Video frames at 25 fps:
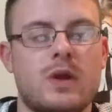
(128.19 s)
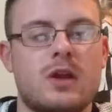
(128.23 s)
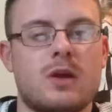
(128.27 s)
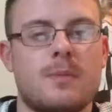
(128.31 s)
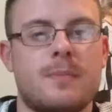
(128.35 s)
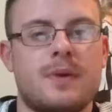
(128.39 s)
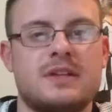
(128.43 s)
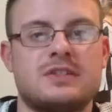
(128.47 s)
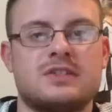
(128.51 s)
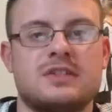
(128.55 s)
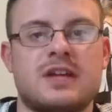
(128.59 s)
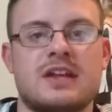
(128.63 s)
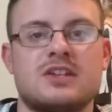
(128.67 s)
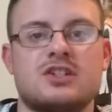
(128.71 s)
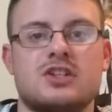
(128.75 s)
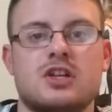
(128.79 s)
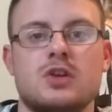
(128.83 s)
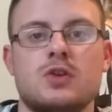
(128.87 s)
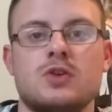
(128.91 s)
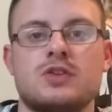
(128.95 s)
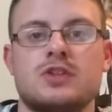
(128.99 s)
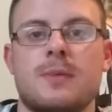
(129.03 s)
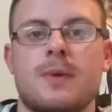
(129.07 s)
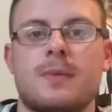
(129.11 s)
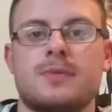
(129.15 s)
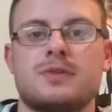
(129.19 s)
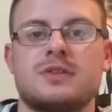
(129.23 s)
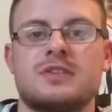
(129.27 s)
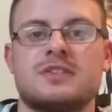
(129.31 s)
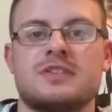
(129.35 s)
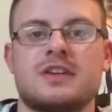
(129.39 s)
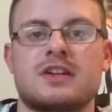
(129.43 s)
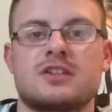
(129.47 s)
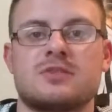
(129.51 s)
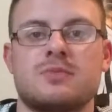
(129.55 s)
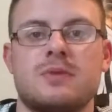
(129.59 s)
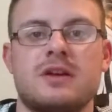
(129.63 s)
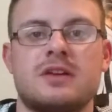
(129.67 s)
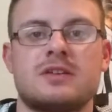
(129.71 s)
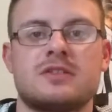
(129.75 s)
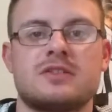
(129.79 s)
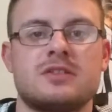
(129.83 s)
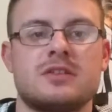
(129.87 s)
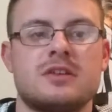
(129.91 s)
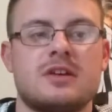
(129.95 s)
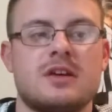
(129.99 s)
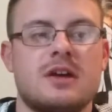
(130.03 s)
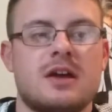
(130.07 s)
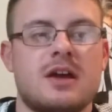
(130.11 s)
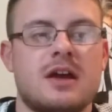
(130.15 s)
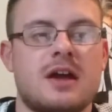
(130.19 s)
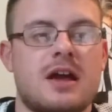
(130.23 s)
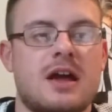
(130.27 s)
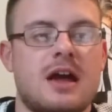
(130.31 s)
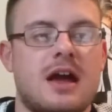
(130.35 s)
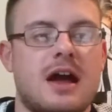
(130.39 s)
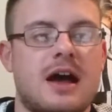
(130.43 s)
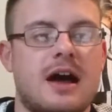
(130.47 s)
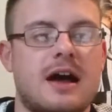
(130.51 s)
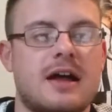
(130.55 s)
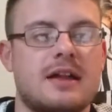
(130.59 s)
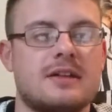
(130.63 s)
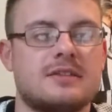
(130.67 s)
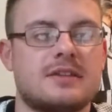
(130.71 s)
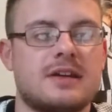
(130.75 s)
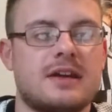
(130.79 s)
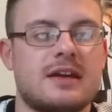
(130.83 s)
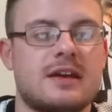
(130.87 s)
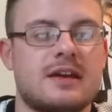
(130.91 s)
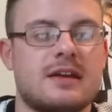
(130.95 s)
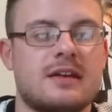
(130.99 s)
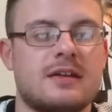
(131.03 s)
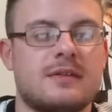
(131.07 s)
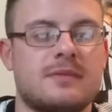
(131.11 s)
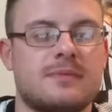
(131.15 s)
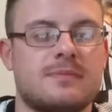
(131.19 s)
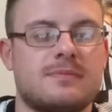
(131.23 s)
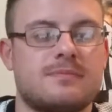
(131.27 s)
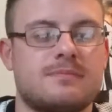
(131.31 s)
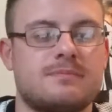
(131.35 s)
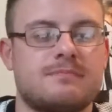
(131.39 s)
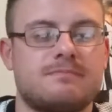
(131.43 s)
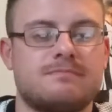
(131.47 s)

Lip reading: we could potentially lose him up to 6 weeks, and that